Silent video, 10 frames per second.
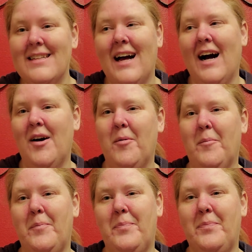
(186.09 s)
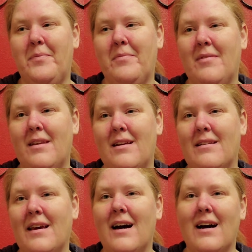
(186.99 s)
Um,
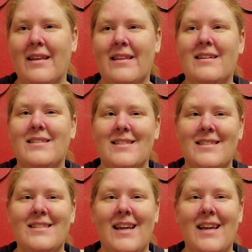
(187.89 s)
yeah, I think just